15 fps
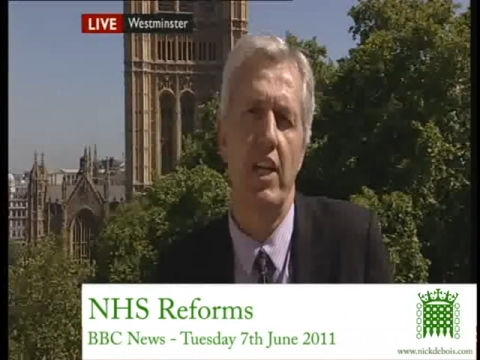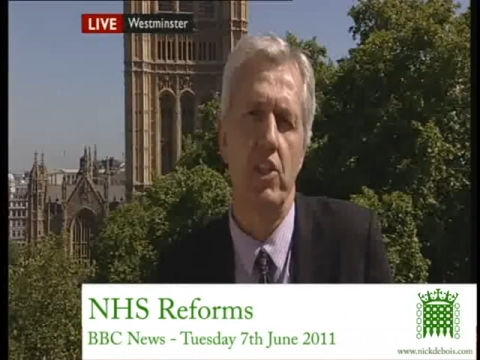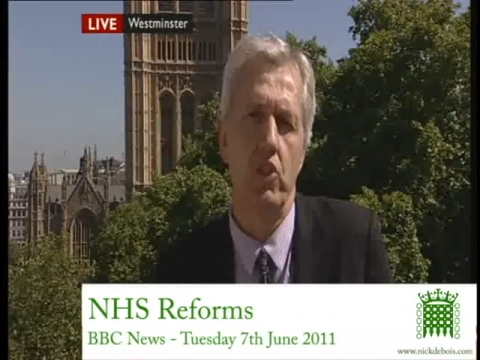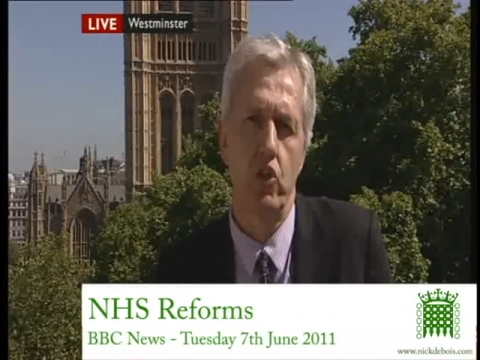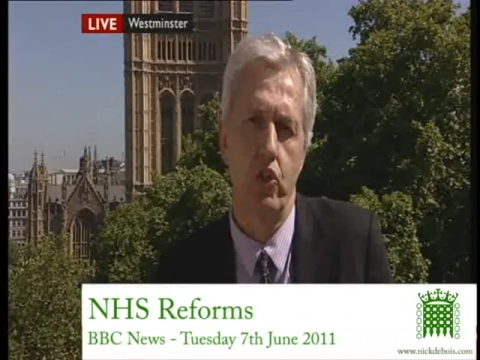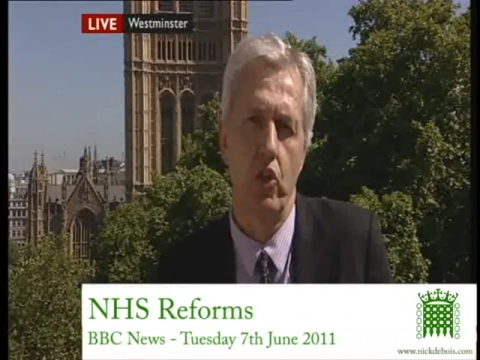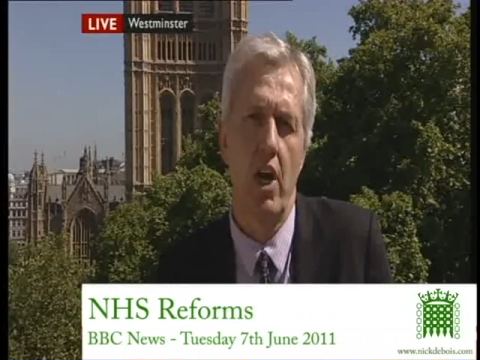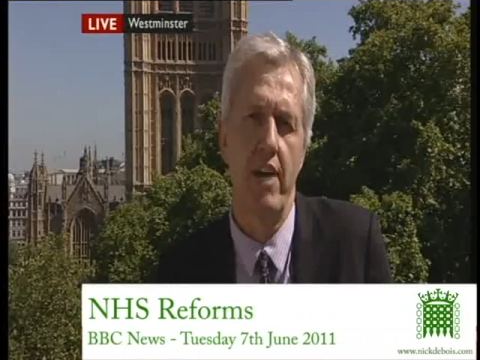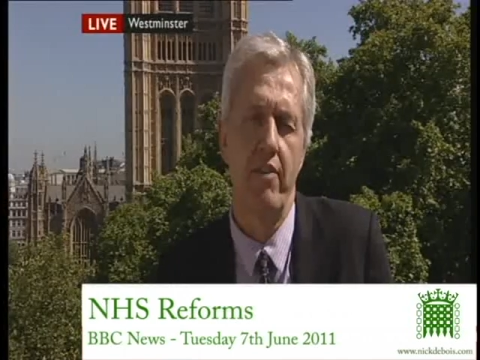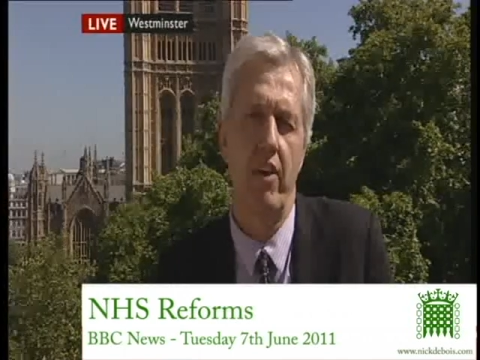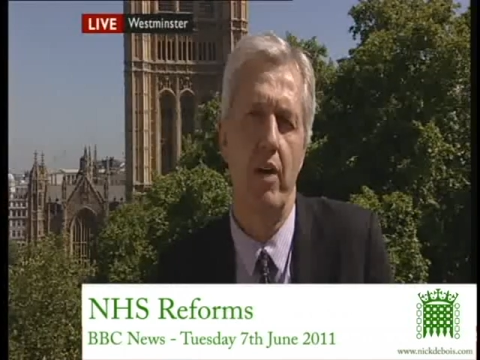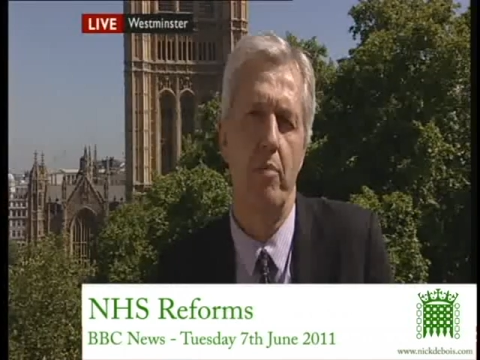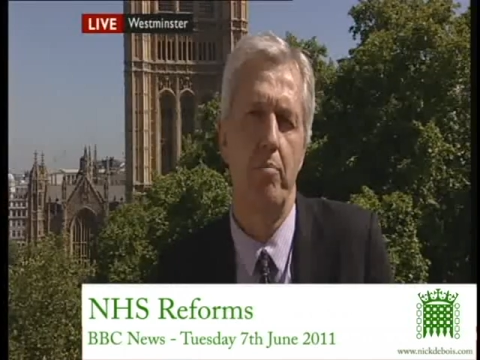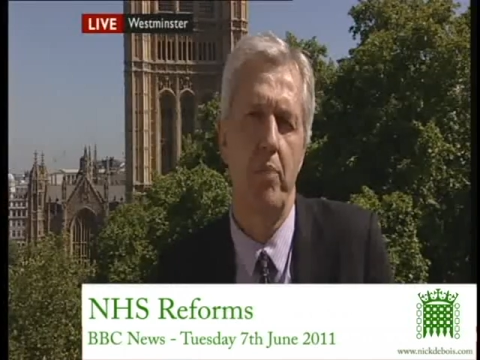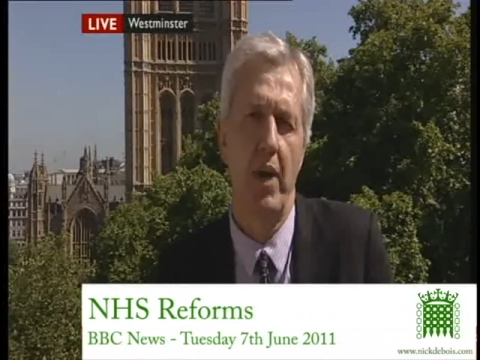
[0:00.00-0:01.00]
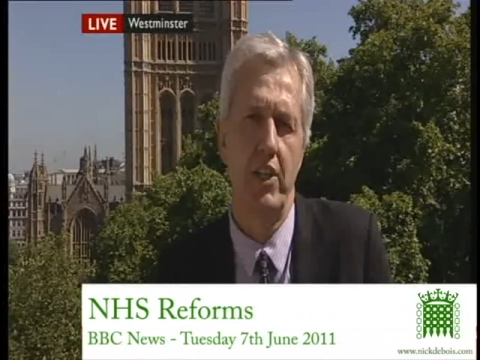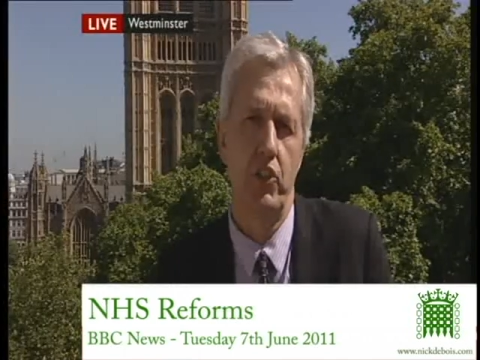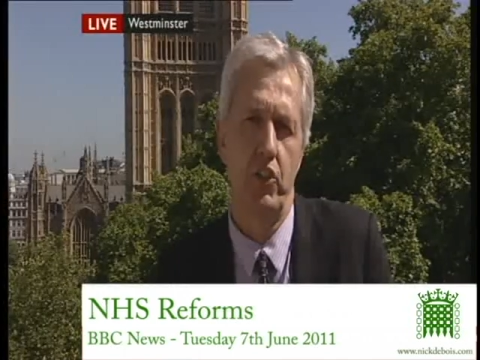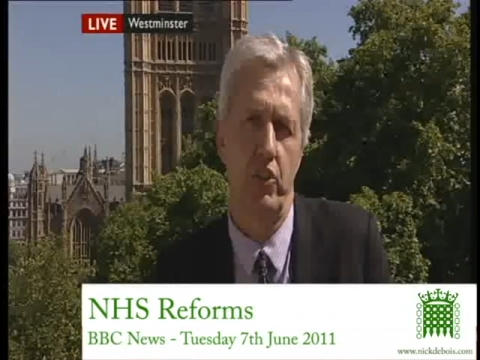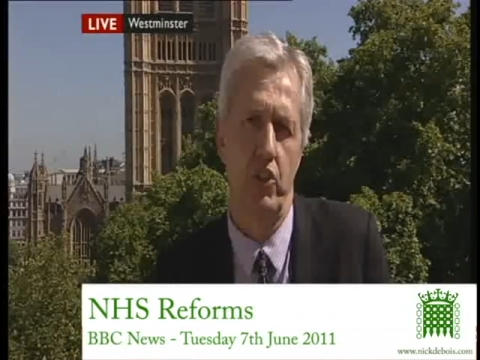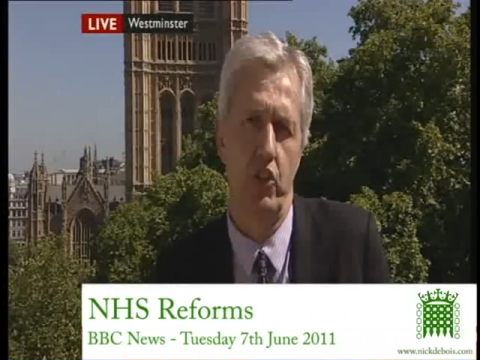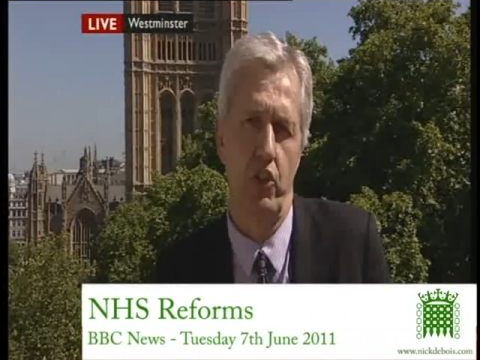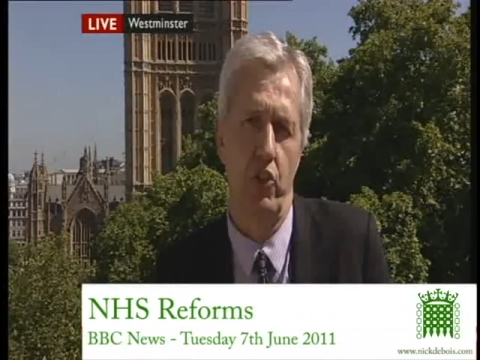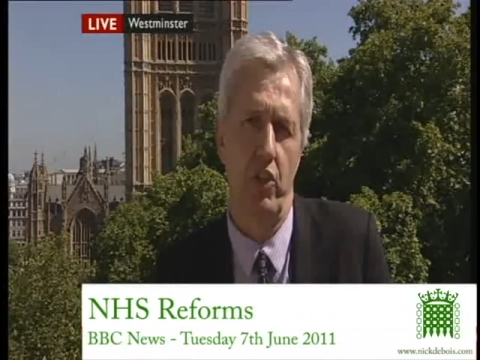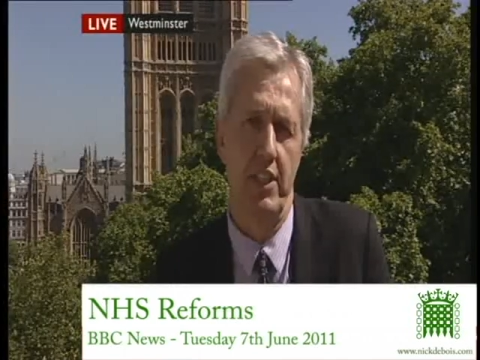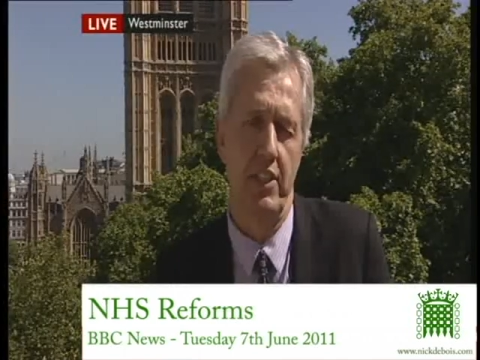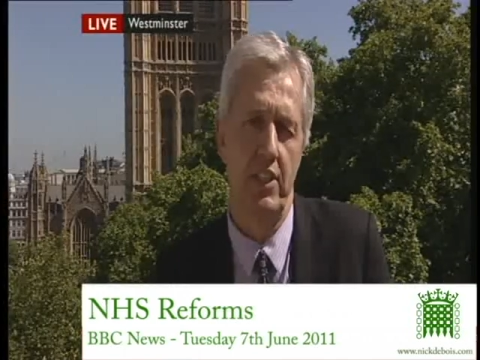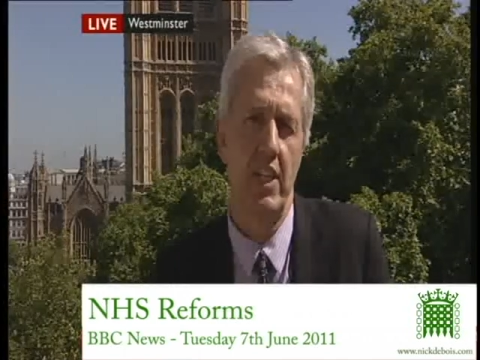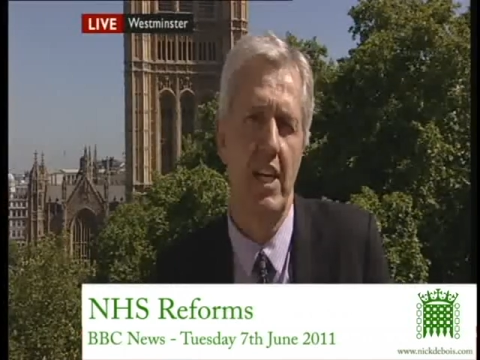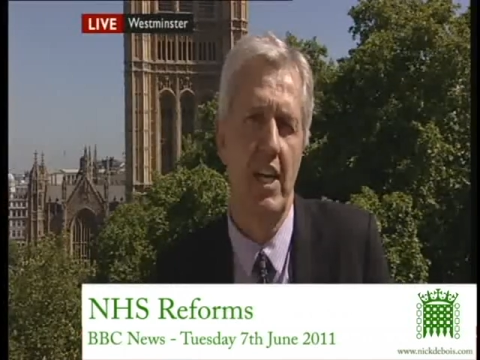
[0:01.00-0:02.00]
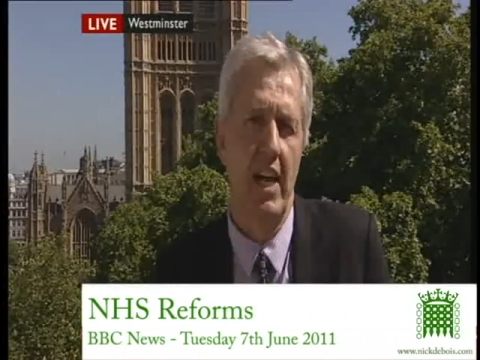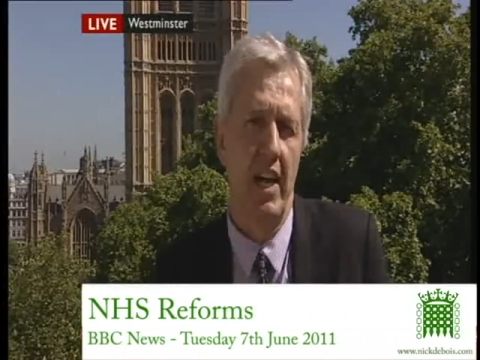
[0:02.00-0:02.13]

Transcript: and drive up patient choice.